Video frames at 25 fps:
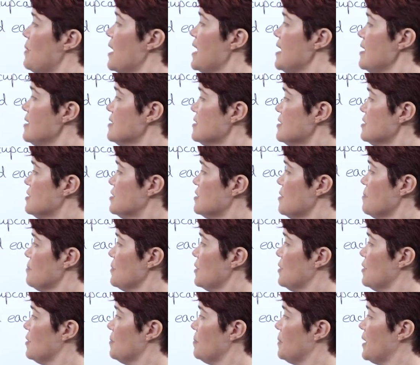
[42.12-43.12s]
baked
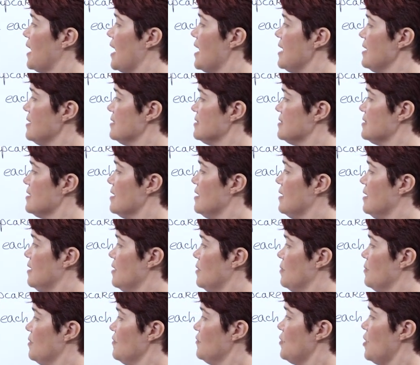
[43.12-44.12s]
some cupcakes.
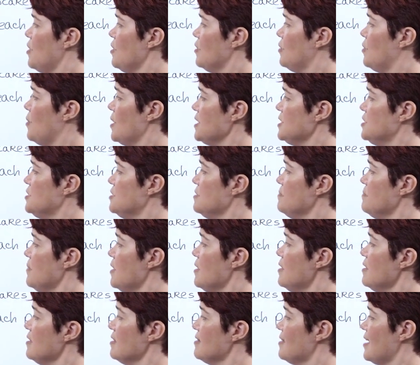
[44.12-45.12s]
We've got a question
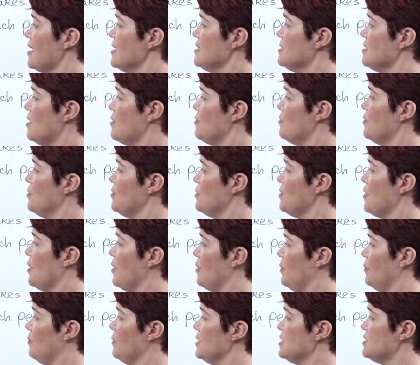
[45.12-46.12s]
mark, that is our
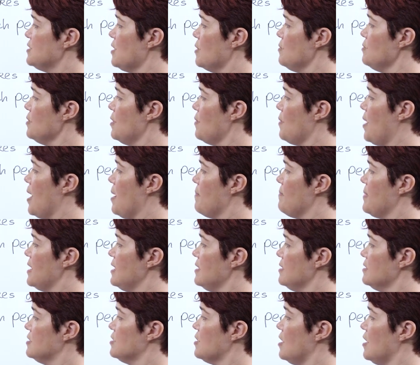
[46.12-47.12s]
unknown. We don't know how
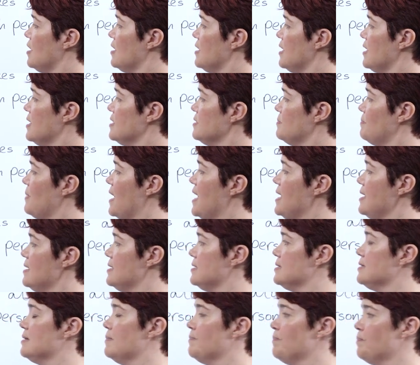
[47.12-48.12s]
many Charlotte has
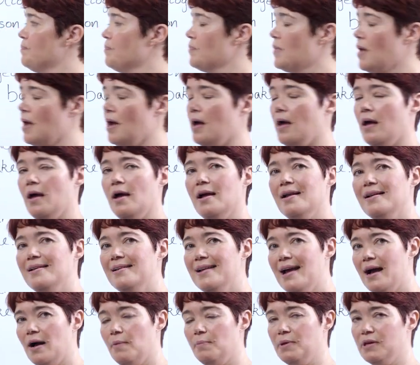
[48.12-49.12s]
baked.
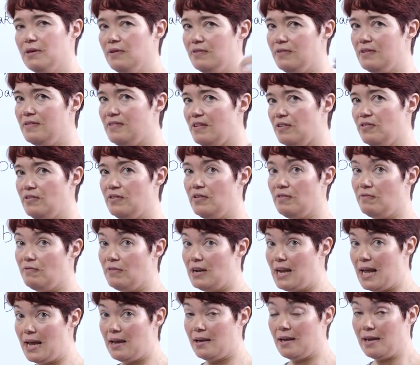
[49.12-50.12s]
Now, because addition
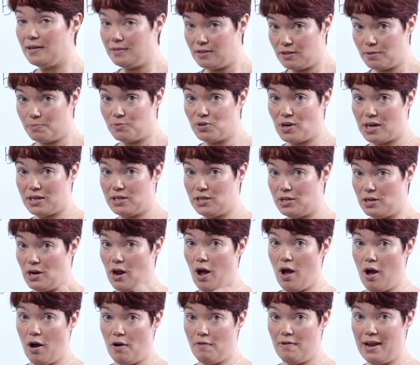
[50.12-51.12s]
and subtraction
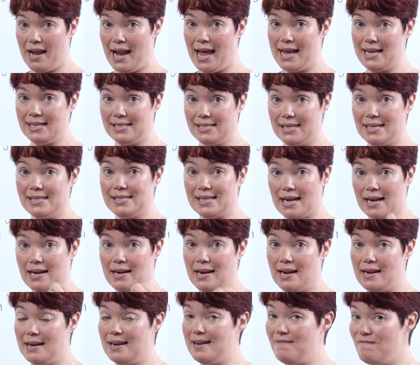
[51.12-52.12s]
are related
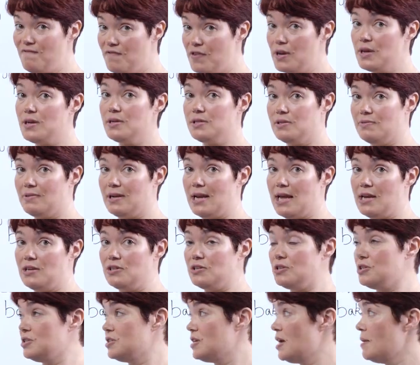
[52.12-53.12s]
and an inverse
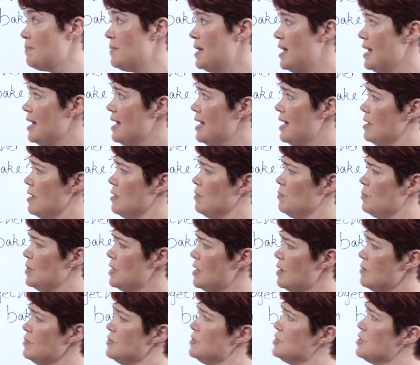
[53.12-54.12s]
relationship, we
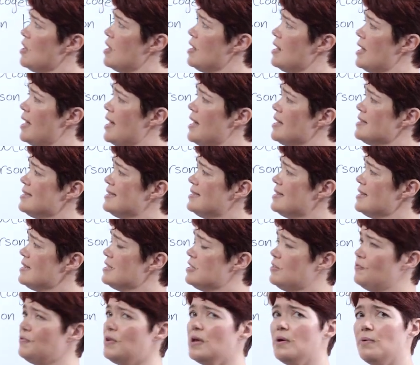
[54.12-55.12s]
know Charlotte has
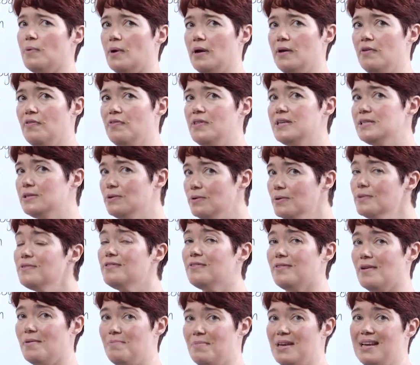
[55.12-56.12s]
6 fewer. This
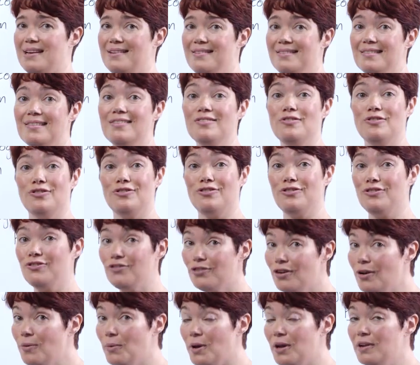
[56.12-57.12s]
also means
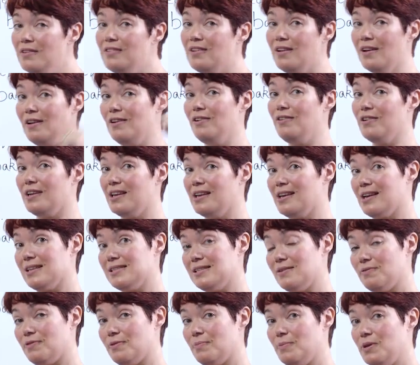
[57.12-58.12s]
Stuart, looking
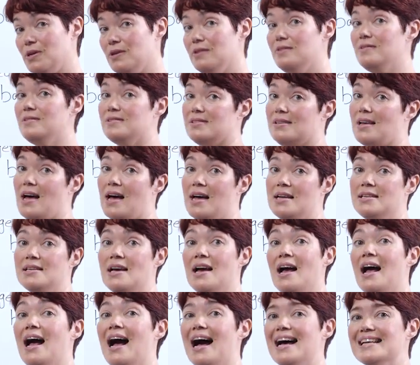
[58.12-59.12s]
at it from the other side,
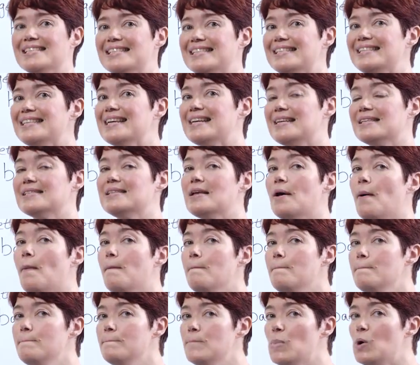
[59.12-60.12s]
has 6
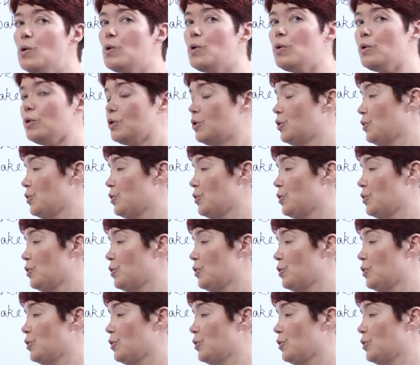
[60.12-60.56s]
more